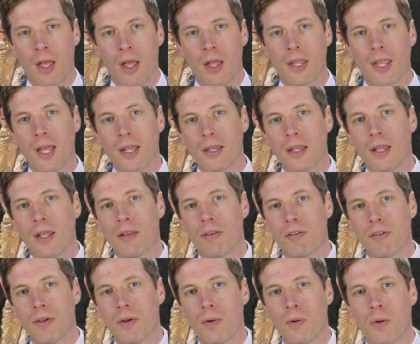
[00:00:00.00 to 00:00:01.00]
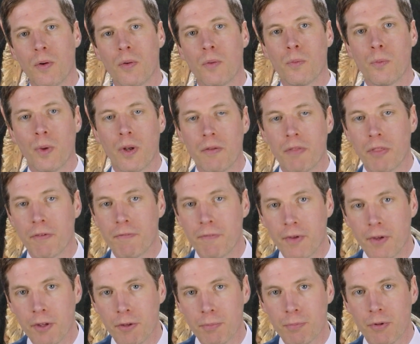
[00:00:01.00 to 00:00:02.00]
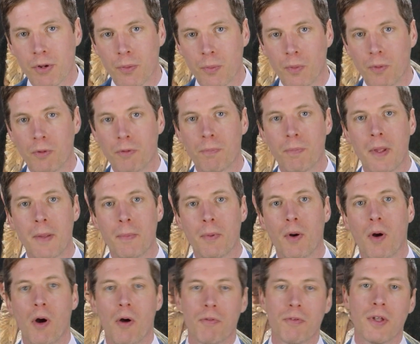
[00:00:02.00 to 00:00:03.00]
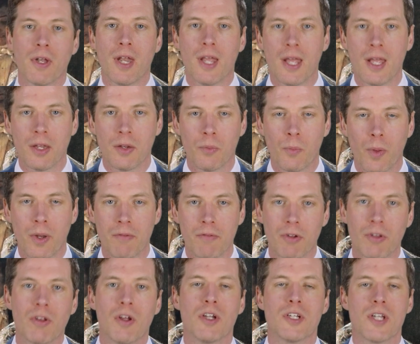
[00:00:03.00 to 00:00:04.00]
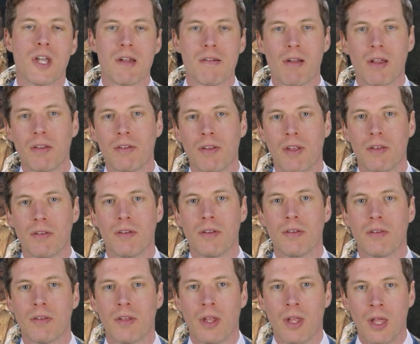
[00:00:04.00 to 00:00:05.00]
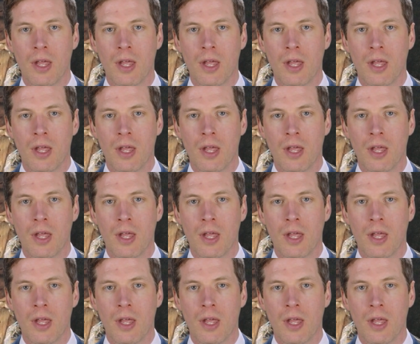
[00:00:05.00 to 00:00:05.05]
Yet it's still one of the first brick walls people often hit when researching their ancestors.